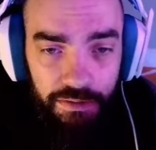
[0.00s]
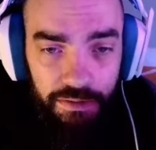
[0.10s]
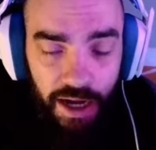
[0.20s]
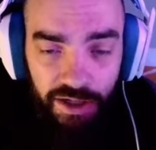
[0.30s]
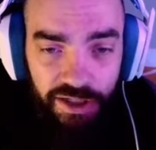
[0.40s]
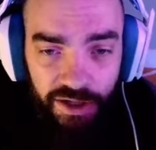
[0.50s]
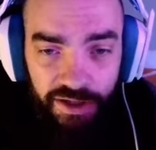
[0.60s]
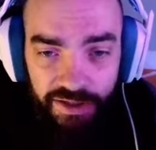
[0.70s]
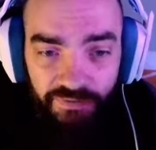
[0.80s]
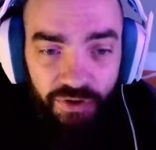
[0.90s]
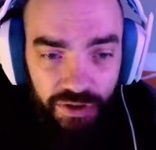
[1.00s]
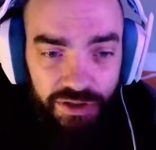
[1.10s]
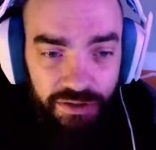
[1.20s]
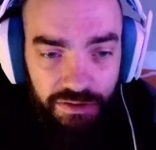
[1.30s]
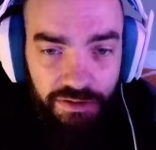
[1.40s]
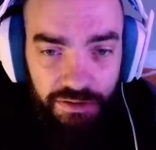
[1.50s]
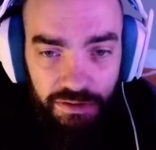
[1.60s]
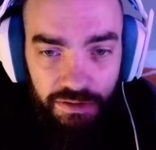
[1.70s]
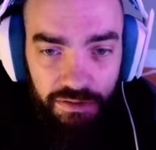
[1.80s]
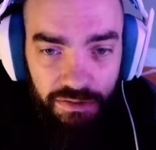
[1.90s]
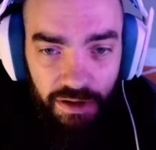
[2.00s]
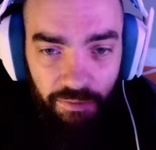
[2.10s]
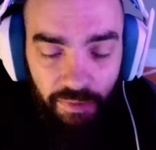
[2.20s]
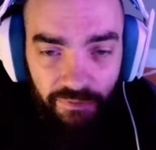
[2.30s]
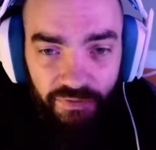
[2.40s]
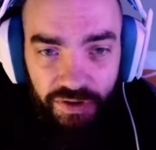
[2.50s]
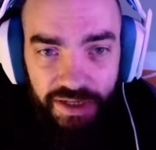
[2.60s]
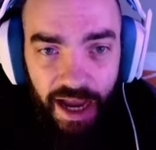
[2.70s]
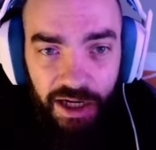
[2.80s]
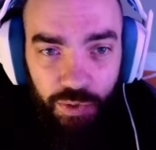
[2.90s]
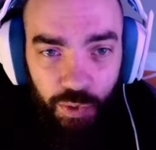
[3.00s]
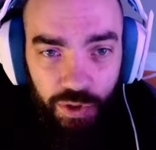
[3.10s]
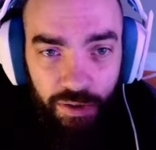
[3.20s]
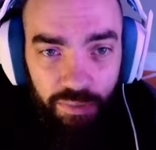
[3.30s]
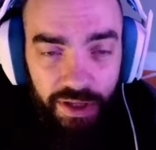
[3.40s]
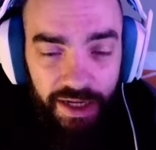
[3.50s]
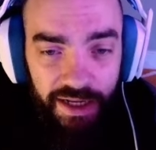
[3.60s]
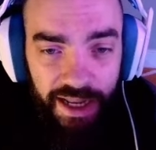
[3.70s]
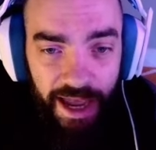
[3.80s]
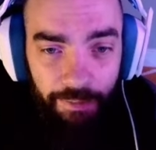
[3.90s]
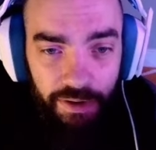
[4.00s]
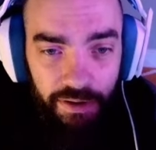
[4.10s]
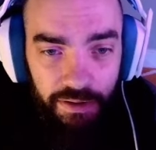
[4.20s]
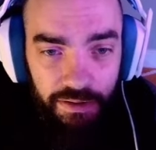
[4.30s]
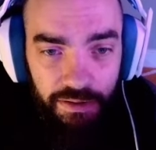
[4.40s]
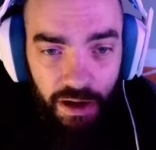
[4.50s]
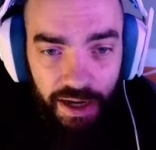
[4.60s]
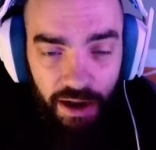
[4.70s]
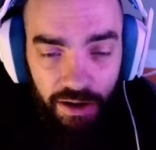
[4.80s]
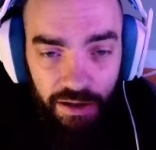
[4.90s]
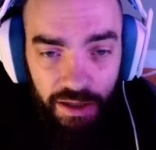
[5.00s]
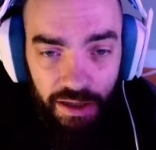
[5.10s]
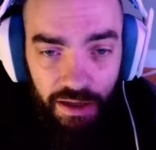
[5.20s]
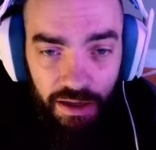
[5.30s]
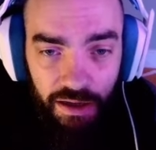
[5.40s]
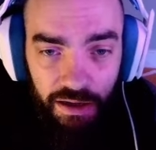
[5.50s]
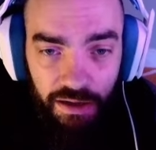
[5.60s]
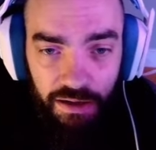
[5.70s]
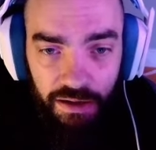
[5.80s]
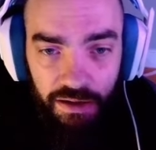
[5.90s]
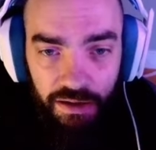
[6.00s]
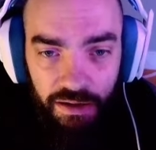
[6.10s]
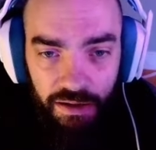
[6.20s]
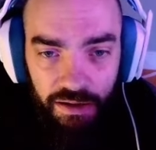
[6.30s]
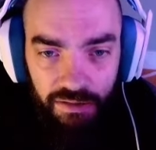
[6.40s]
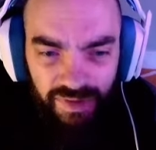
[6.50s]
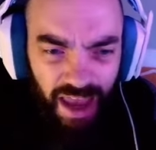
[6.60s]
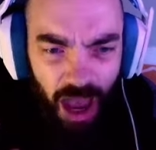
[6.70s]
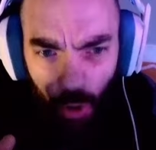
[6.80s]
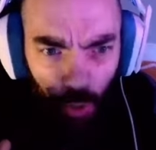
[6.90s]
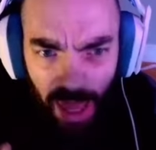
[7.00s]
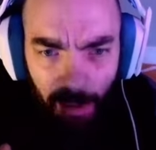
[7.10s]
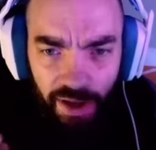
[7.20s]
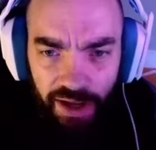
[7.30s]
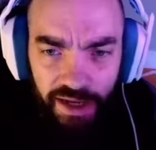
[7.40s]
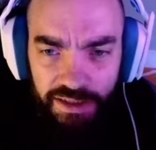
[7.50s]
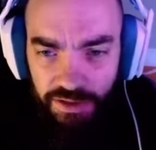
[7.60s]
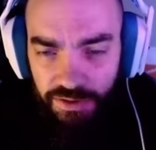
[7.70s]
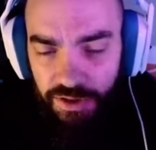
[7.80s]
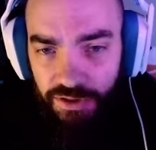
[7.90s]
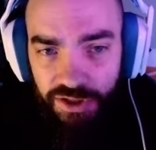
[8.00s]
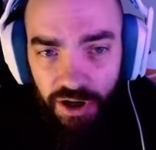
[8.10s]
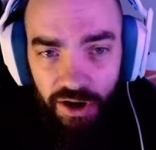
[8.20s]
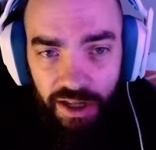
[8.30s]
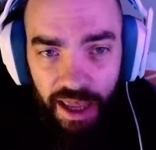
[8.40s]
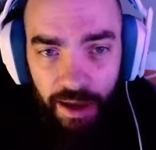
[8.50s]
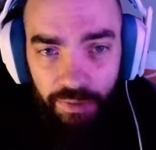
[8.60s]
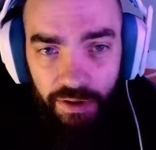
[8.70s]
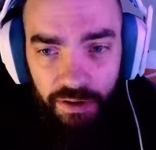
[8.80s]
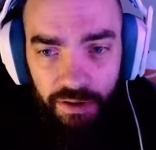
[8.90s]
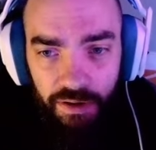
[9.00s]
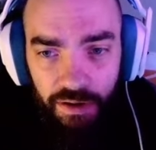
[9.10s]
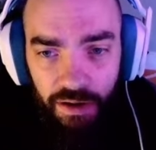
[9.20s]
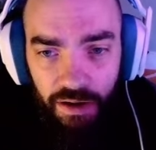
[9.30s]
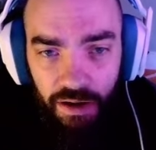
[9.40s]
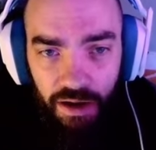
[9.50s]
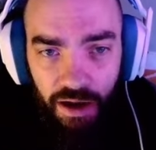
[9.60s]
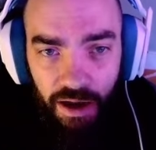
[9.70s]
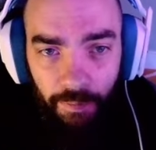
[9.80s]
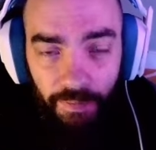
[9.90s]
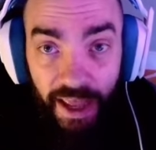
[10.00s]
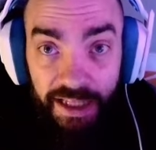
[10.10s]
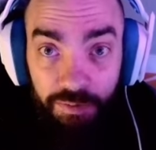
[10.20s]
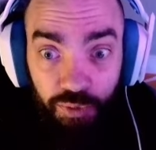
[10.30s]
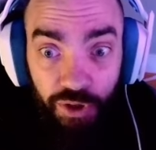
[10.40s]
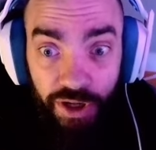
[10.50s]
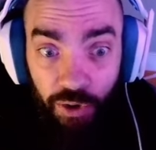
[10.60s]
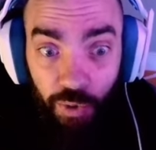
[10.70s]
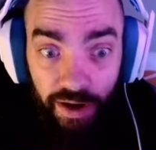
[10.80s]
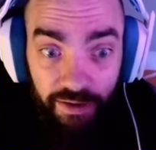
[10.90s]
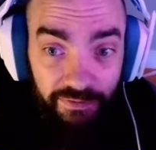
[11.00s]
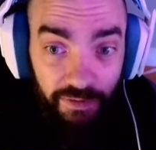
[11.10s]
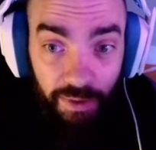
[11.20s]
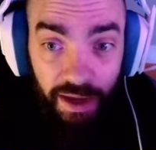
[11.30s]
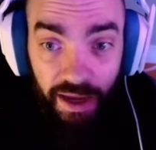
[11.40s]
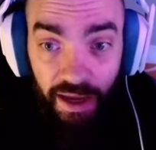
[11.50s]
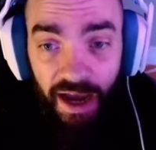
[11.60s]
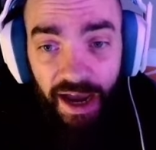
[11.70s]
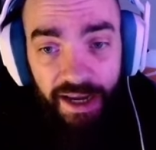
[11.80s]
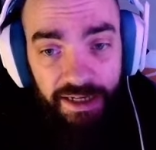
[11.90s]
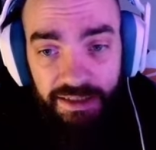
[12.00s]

Or actually, no, that was the first, first actual completed lap, not counting the uh, the out lap, I guess, your starting lap. Um, that's pretty quick for me. I